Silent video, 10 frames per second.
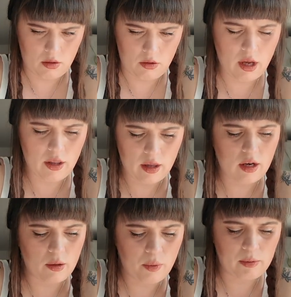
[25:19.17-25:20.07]
and then
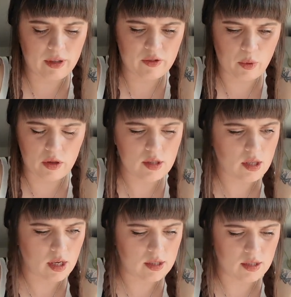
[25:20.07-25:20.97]
I'd probably have to bring the
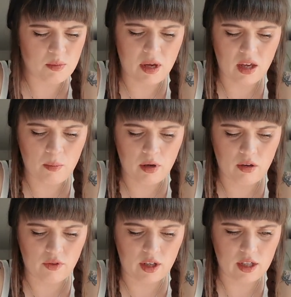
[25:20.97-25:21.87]
sides in to make it
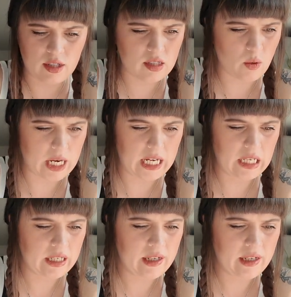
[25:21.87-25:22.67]
perfectly square.